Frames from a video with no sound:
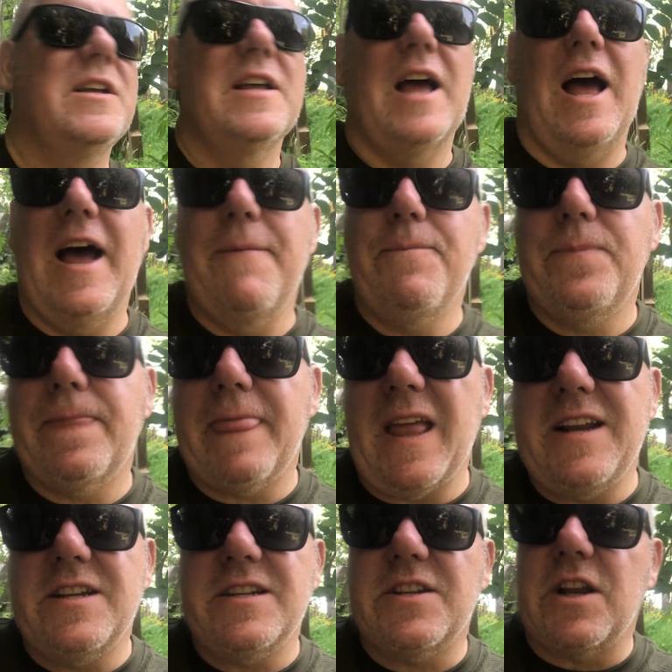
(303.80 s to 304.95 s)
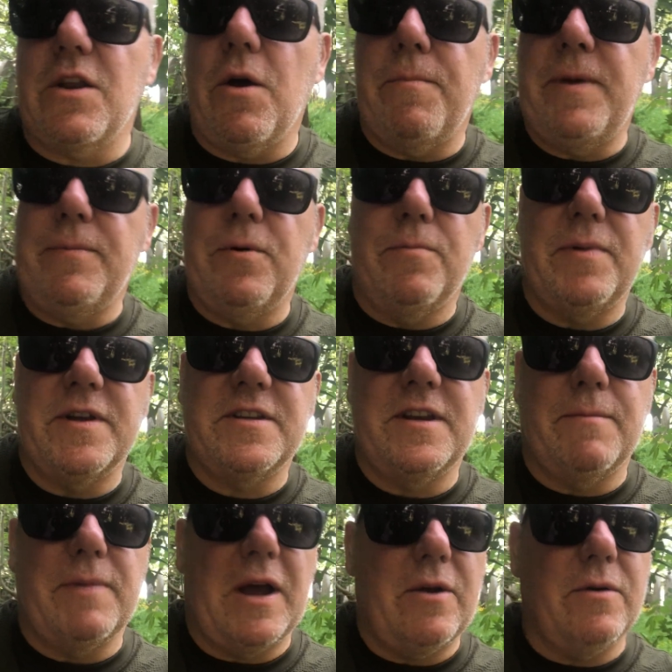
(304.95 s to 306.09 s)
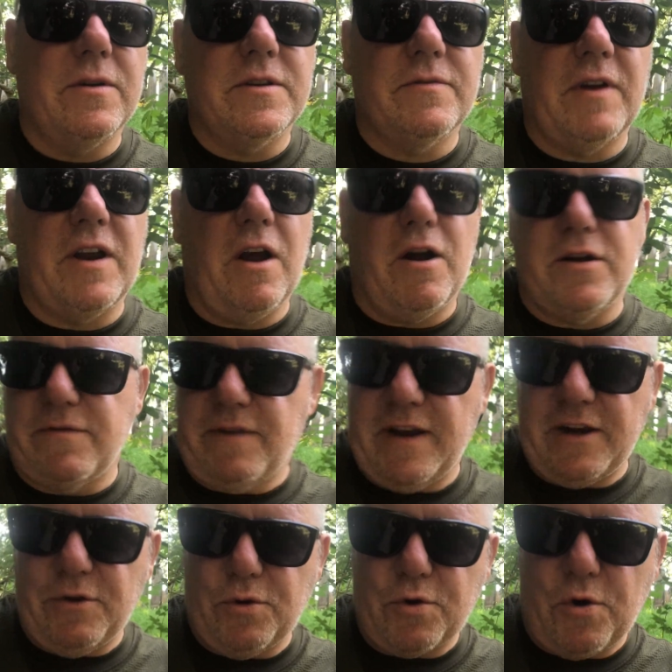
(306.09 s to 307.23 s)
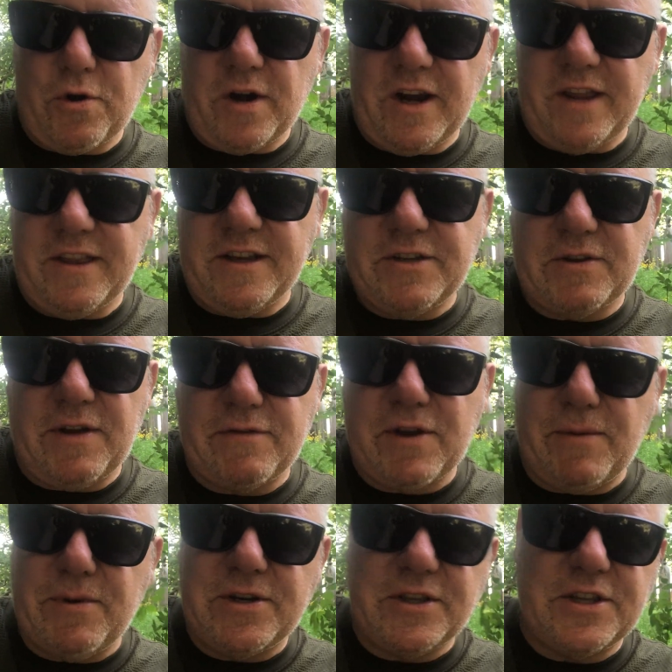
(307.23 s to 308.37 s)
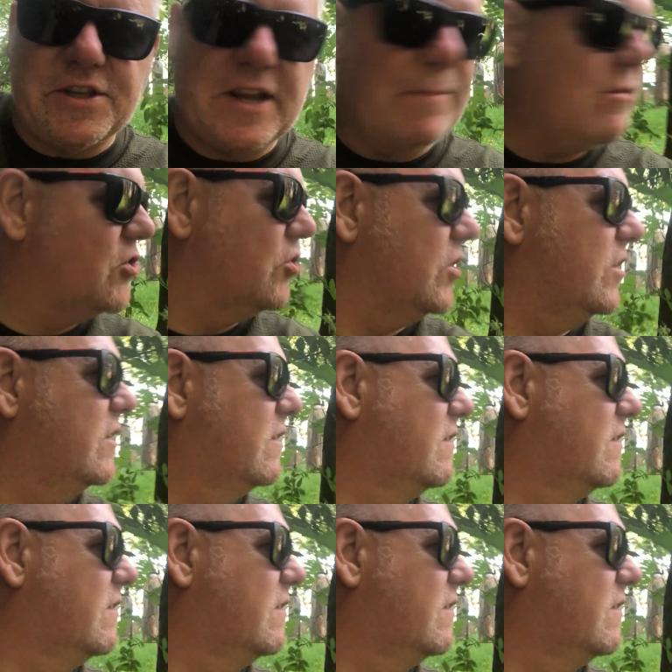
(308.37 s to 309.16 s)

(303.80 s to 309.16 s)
Um, and there's a lot of people buzzing about. It's very hard to find a little corner like this, so I've come into the cemetery,